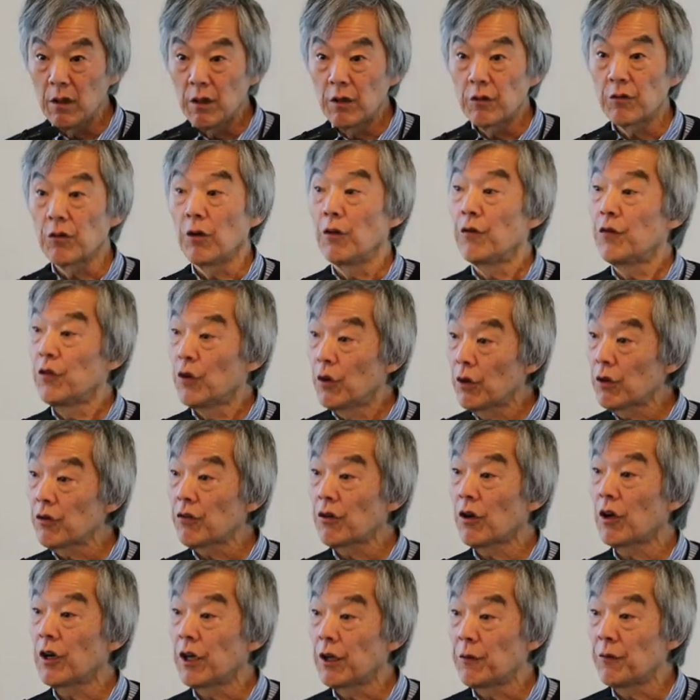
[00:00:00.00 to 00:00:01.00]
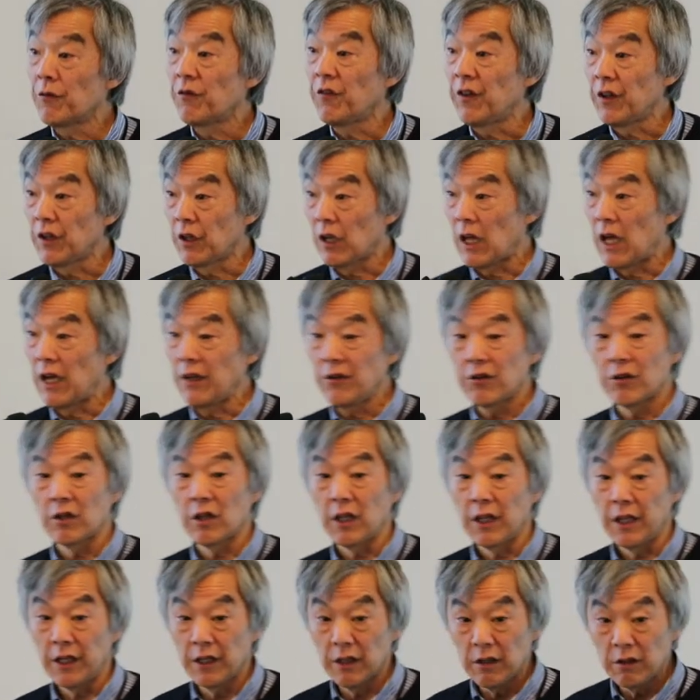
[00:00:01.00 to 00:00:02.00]
So if you're starting to feel
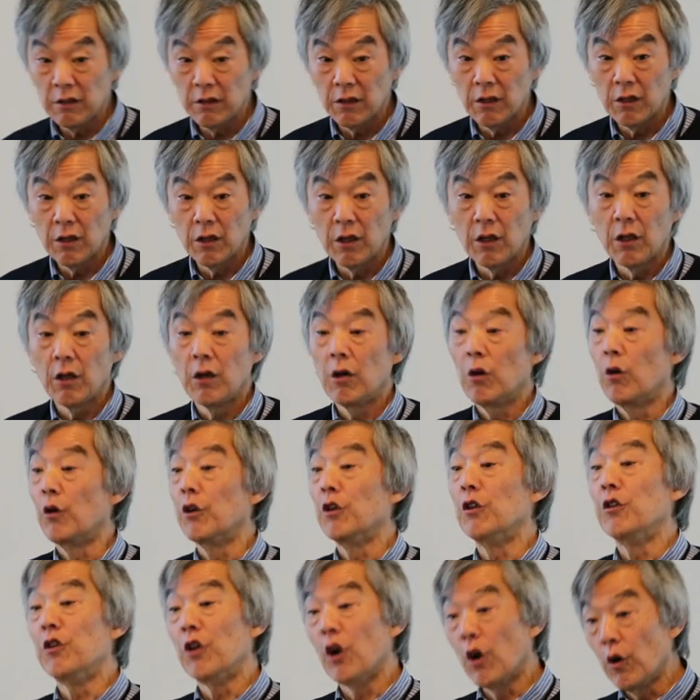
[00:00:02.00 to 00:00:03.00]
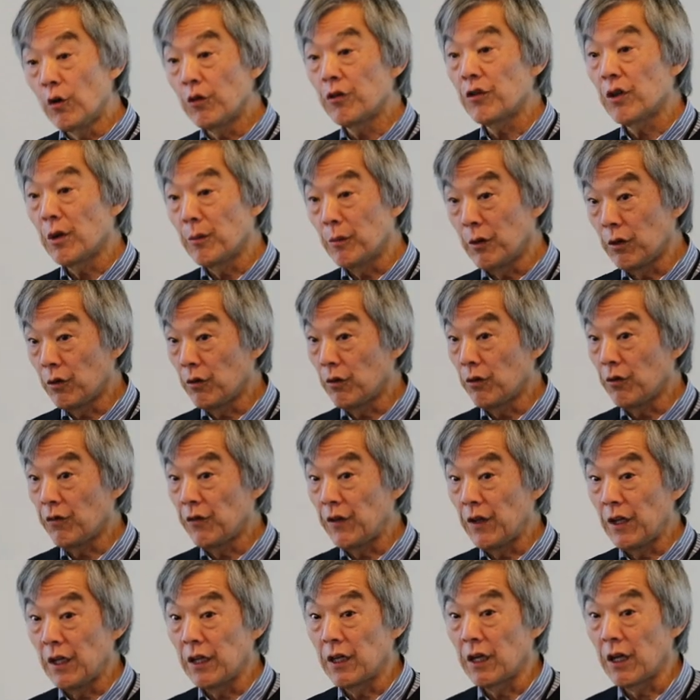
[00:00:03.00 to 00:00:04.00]
isolated, or you know someone who's
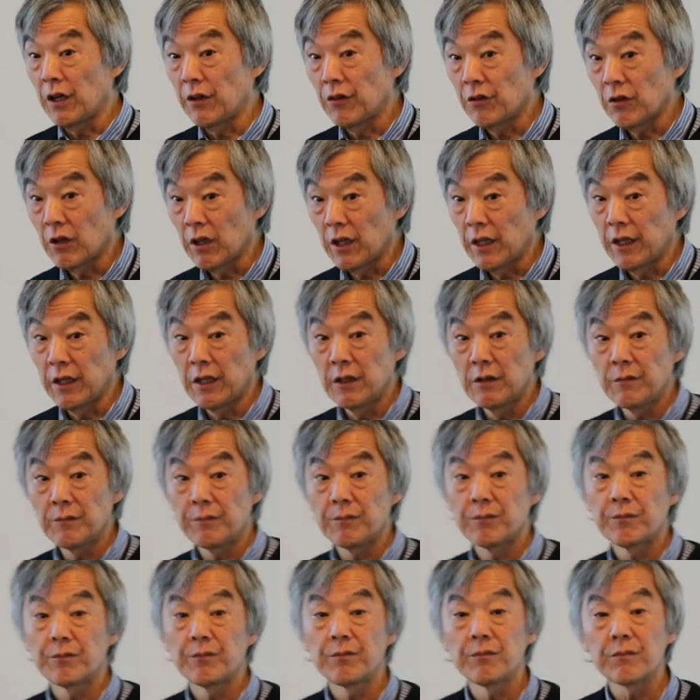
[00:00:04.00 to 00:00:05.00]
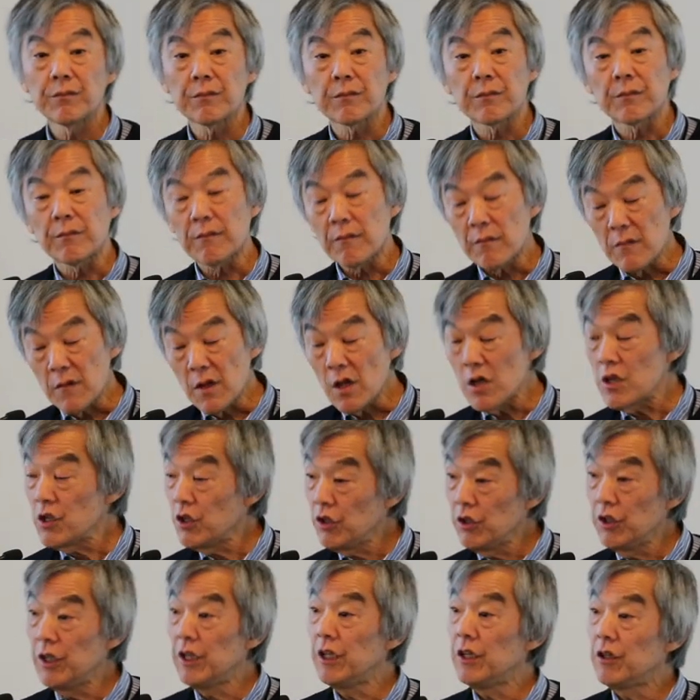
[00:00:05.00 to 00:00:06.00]
feeling isolated,
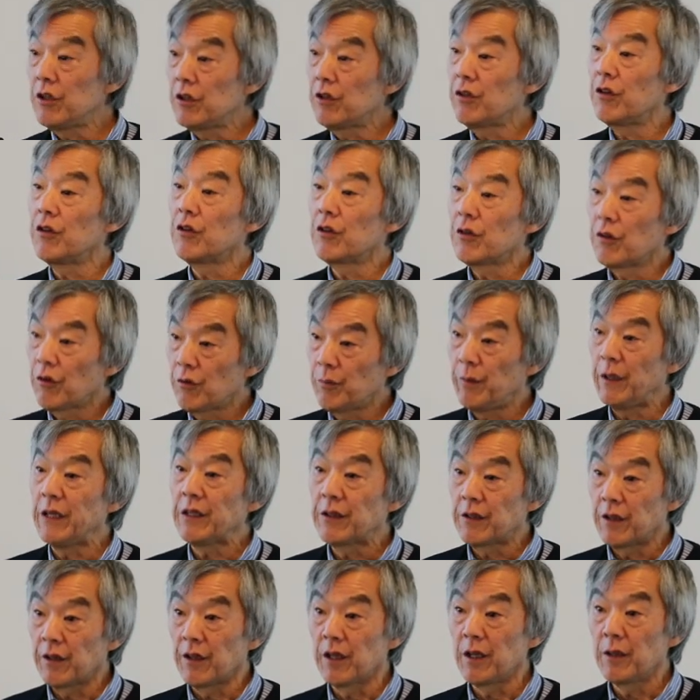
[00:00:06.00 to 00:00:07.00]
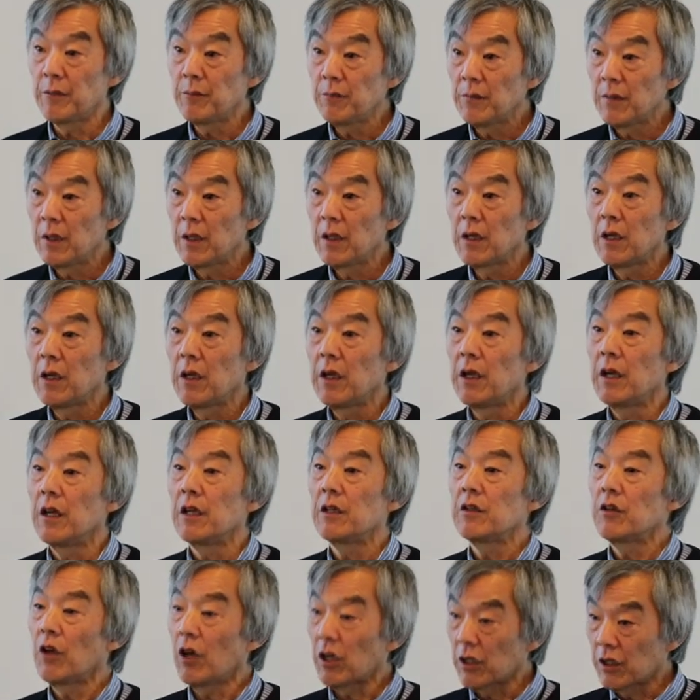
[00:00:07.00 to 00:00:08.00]
you need to speak to them,
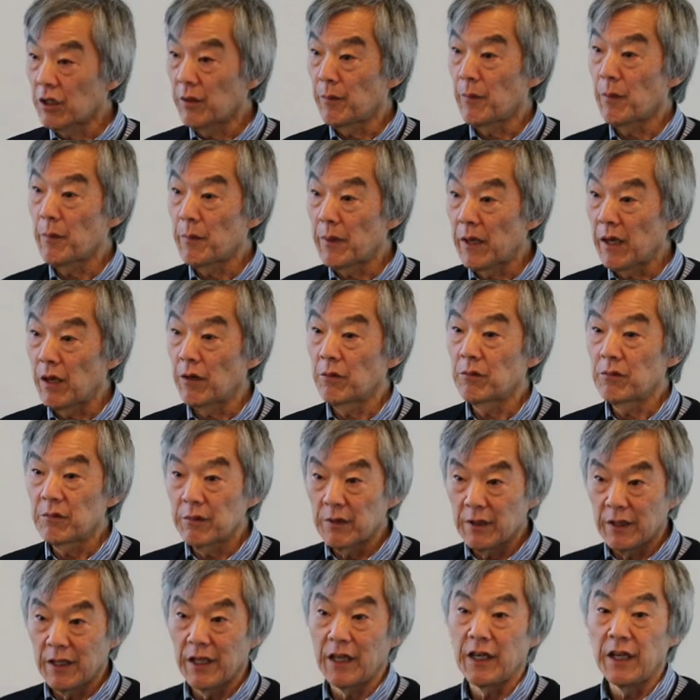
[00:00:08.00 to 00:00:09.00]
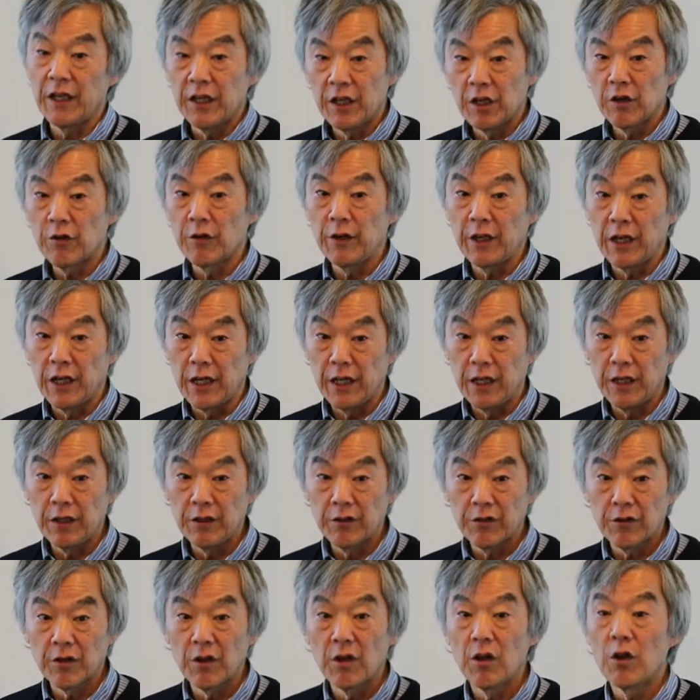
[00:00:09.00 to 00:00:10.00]
talk to them about getting hearing
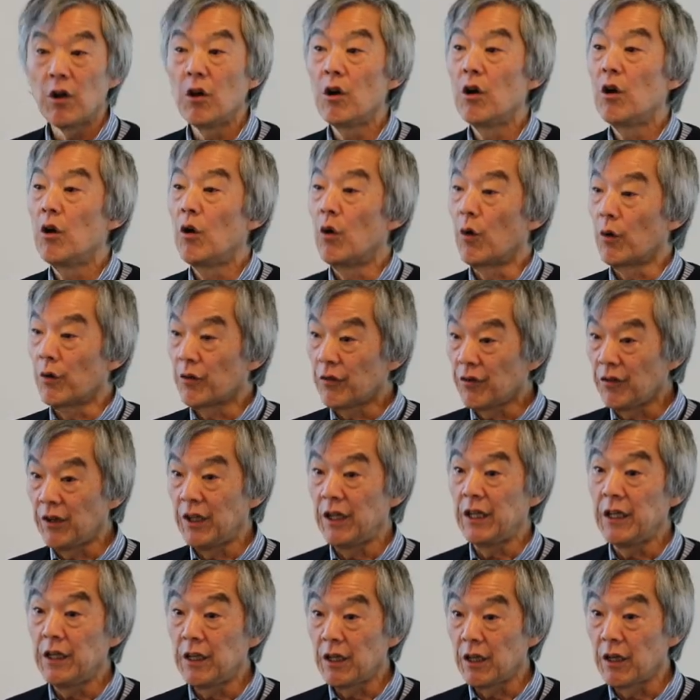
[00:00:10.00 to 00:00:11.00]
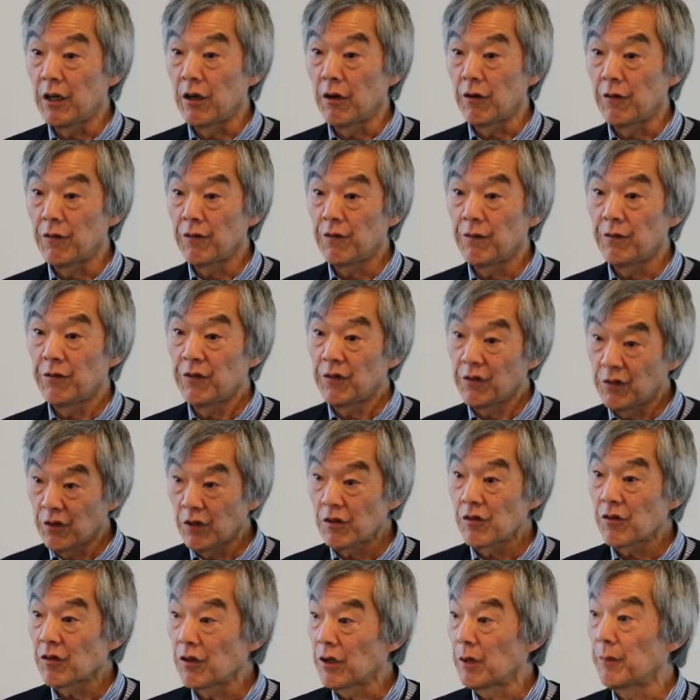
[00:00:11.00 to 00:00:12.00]
aids, or seeing their
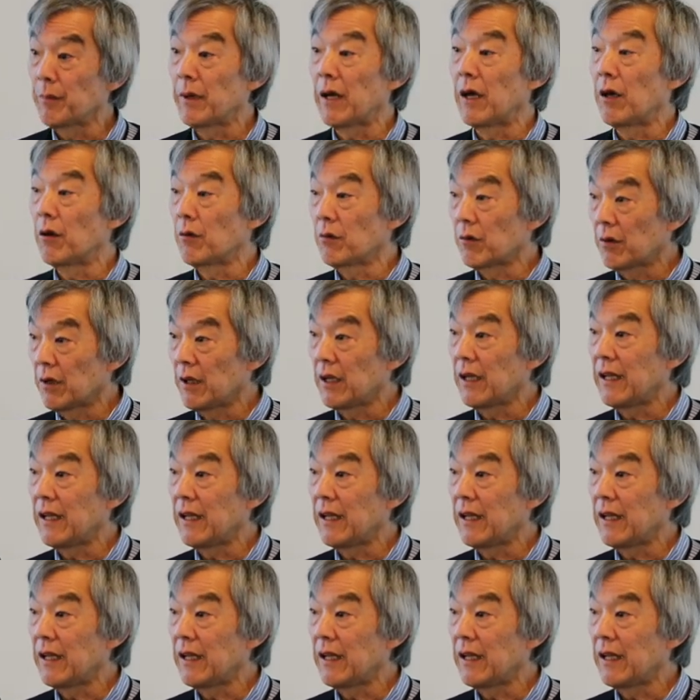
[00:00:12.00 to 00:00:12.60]
physician about